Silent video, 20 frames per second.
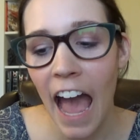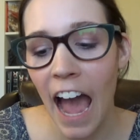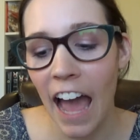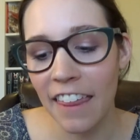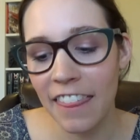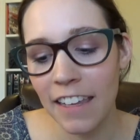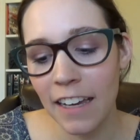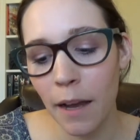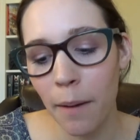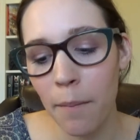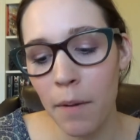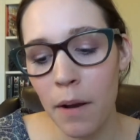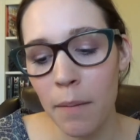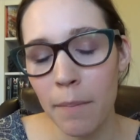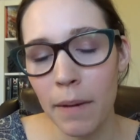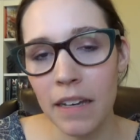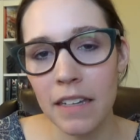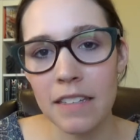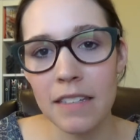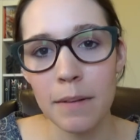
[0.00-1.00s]
I think I'm going
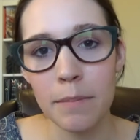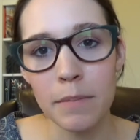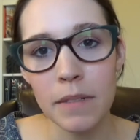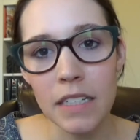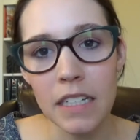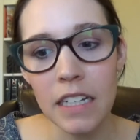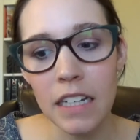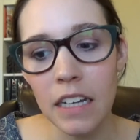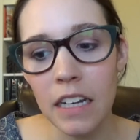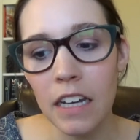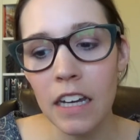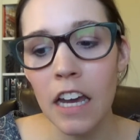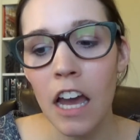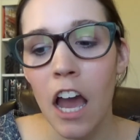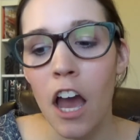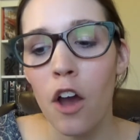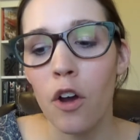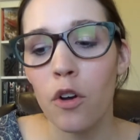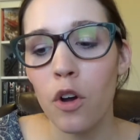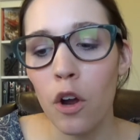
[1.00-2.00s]
to make some tea,
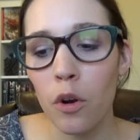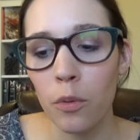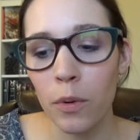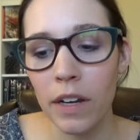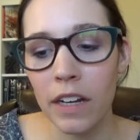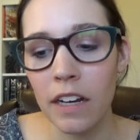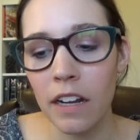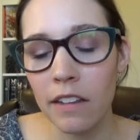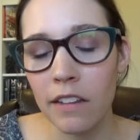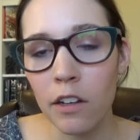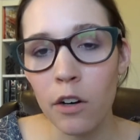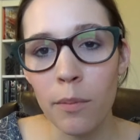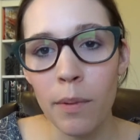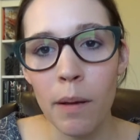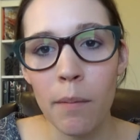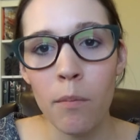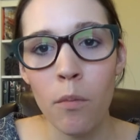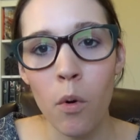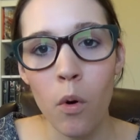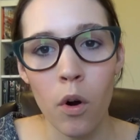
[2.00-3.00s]
read a little
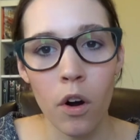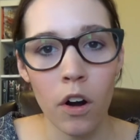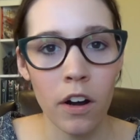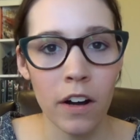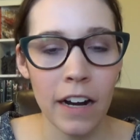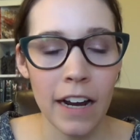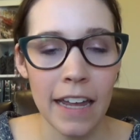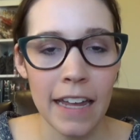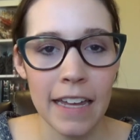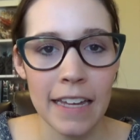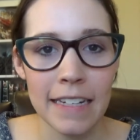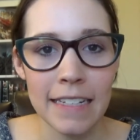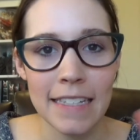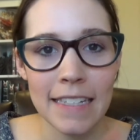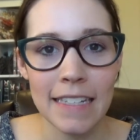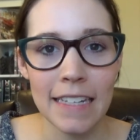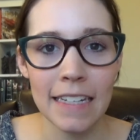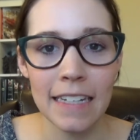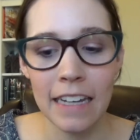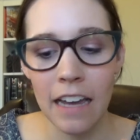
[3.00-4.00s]
bit more in
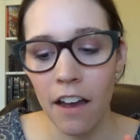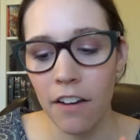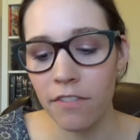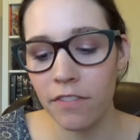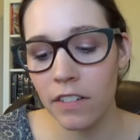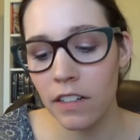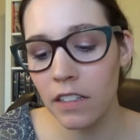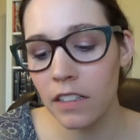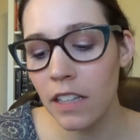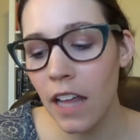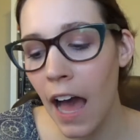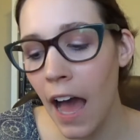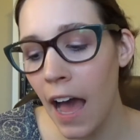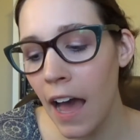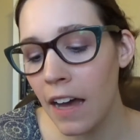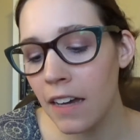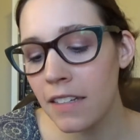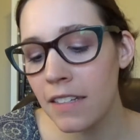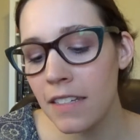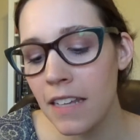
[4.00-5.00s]
City of
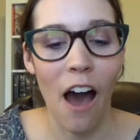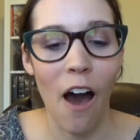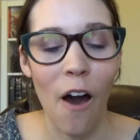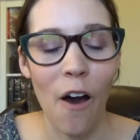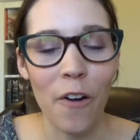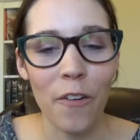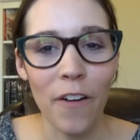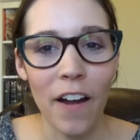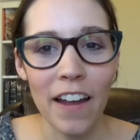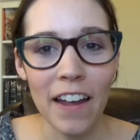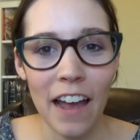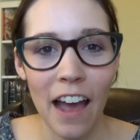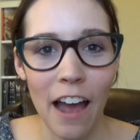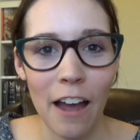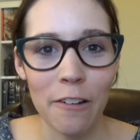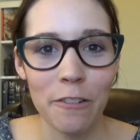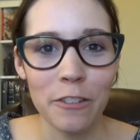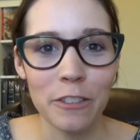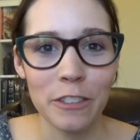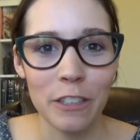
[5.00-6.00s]
Glass. All right,
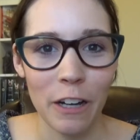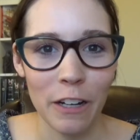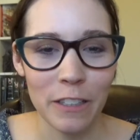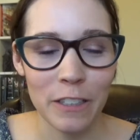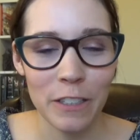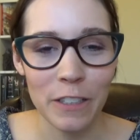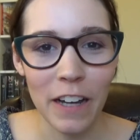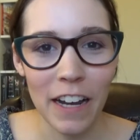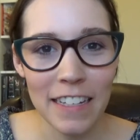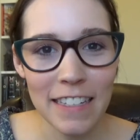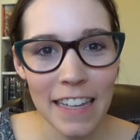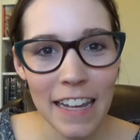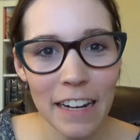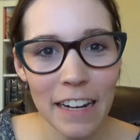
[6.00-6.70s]
I will talk to you guys